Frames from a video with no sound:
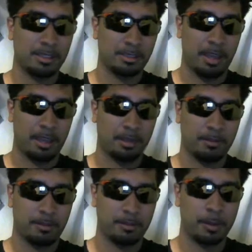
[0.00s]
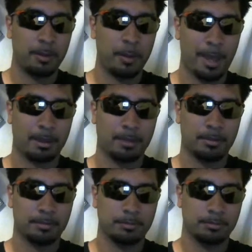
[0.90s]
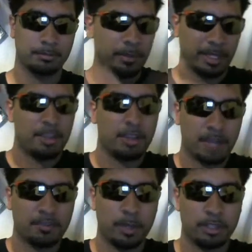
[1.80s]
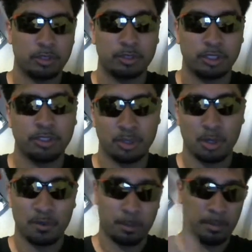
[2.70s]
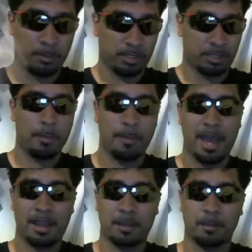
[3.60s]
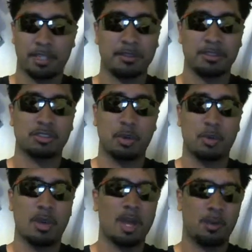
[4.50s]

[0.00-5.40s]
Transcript: this guy from coming back. I mean, yeah, you're gonna have to wait 2 turns in order for him to come back, but even so,